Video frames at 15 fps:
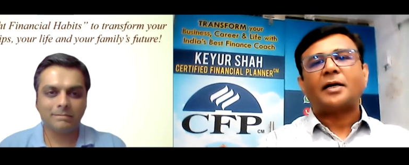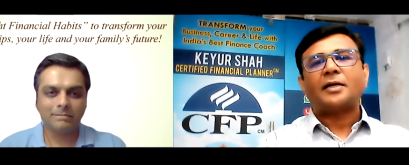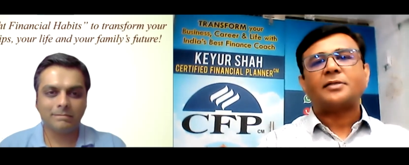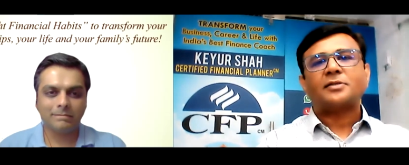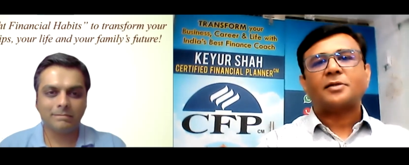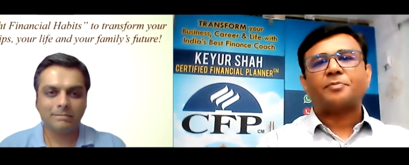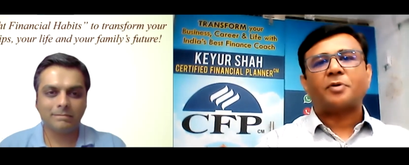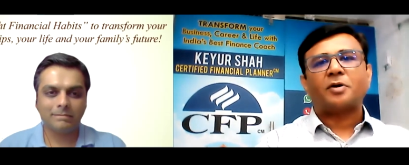
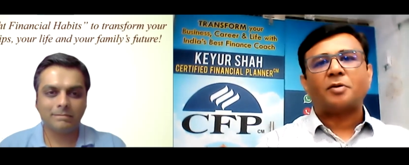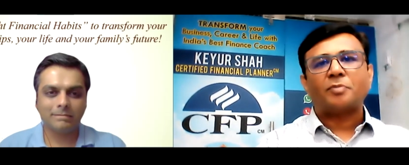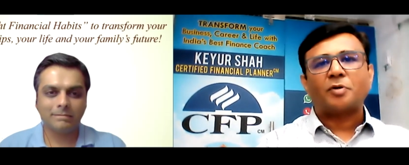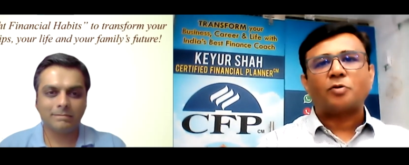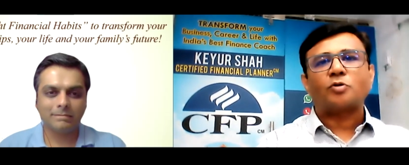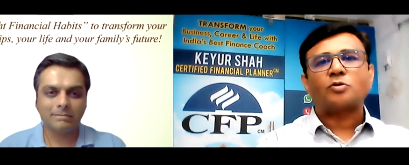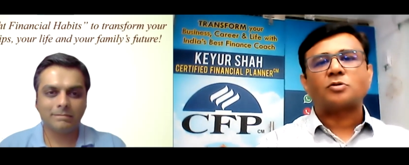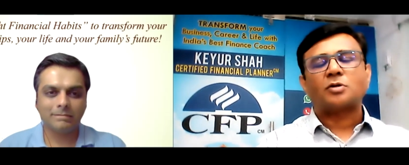Speaker 1: participant
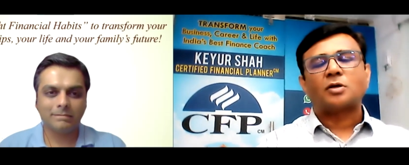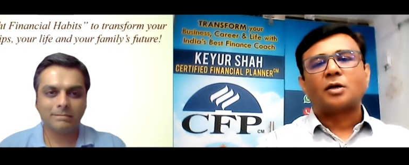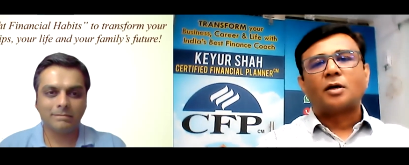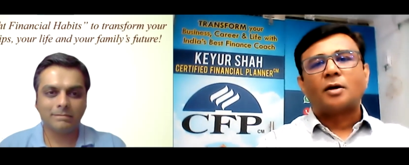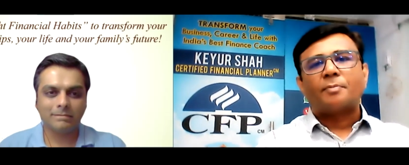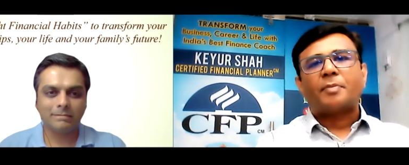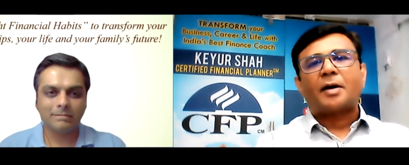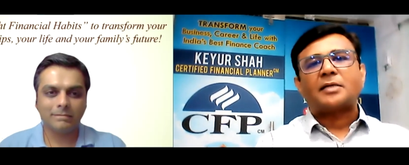because
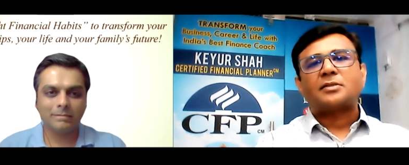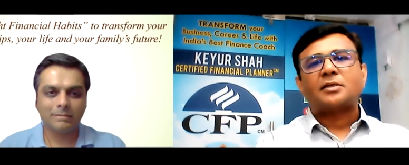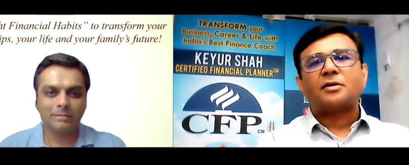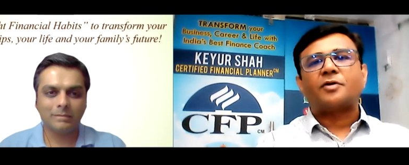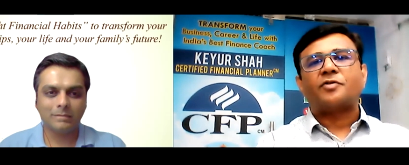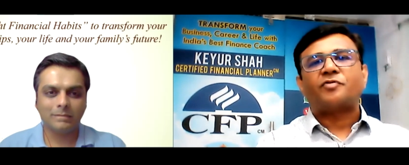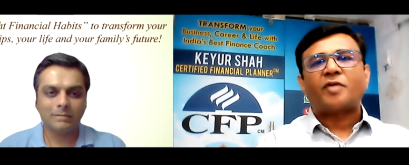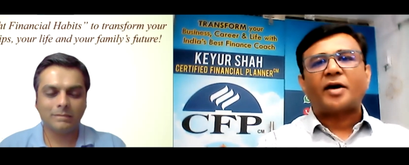
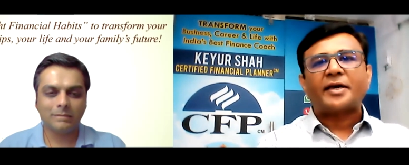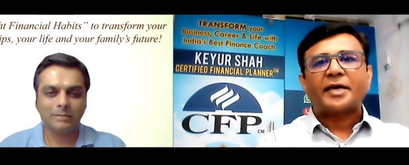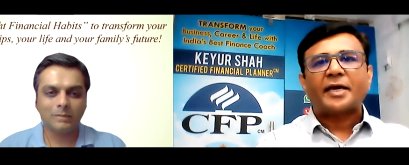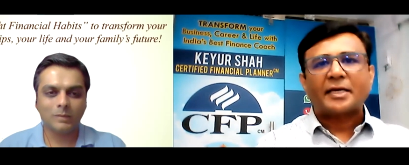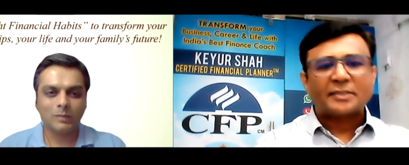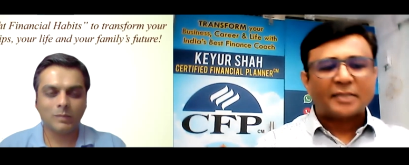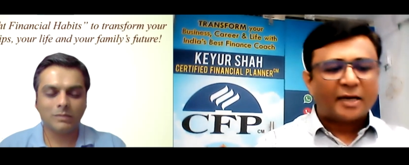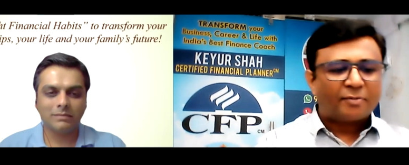passing a five
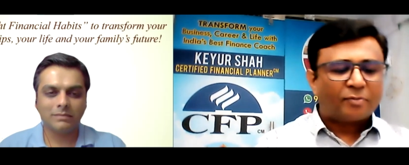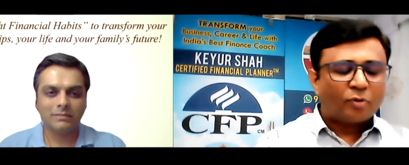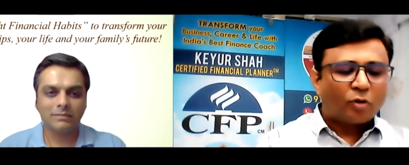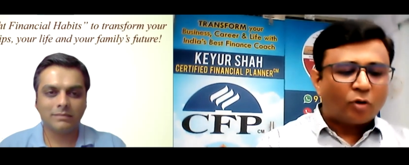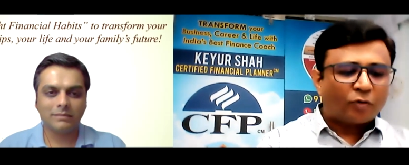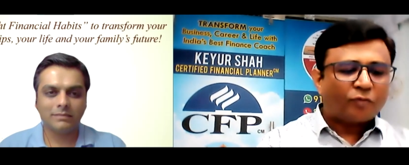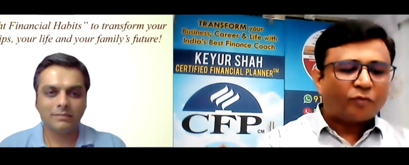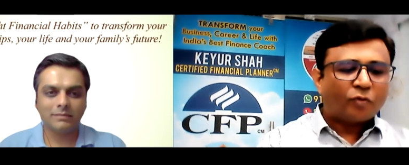exam
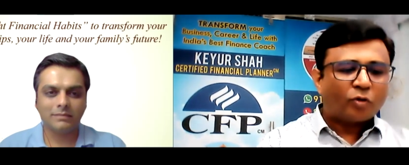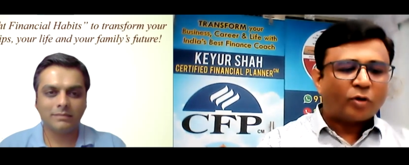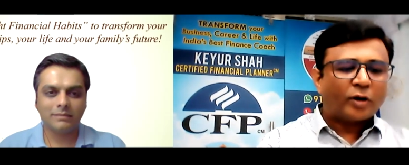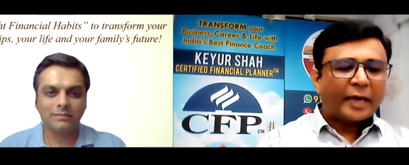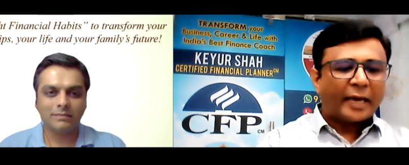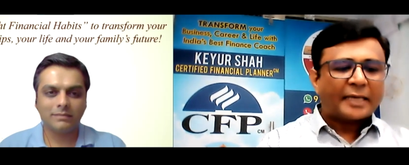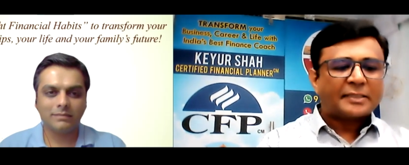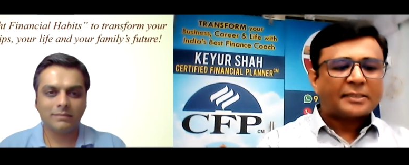or
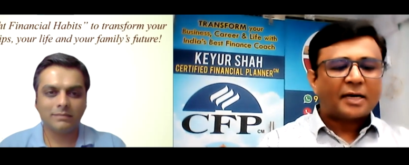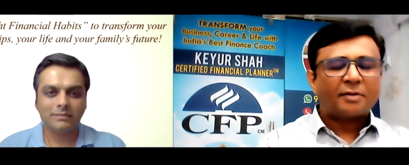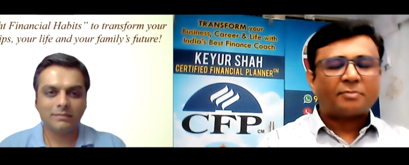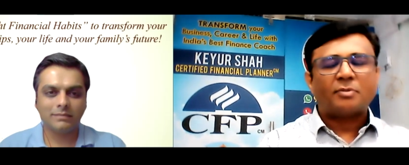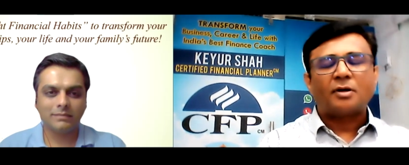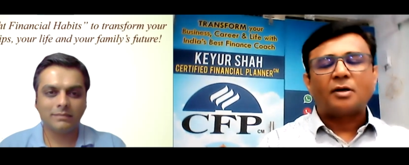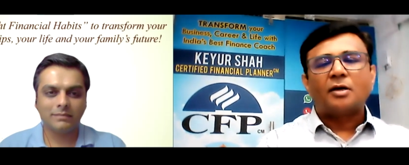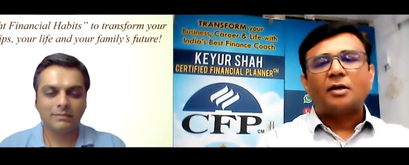four
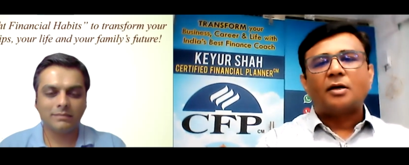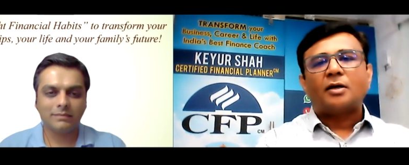exam